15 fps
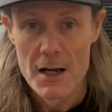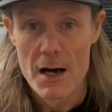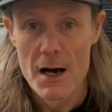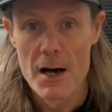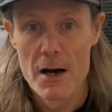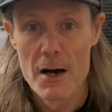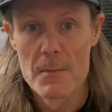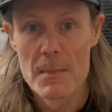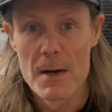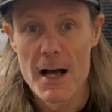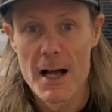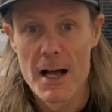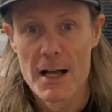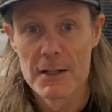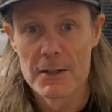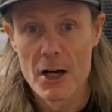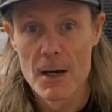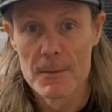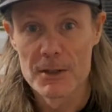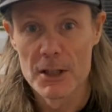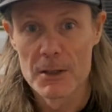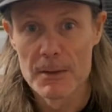and
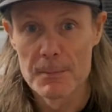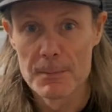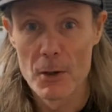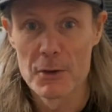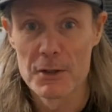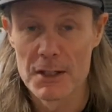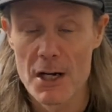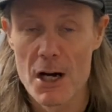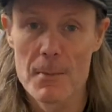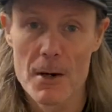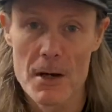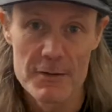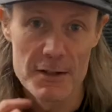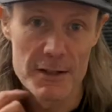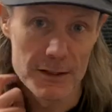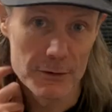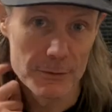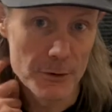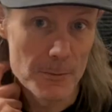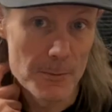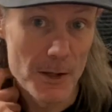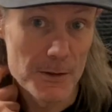I'm going to be building it up over the next
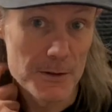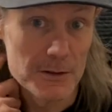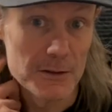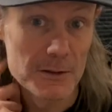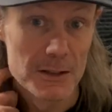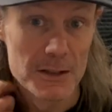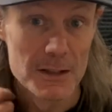few months.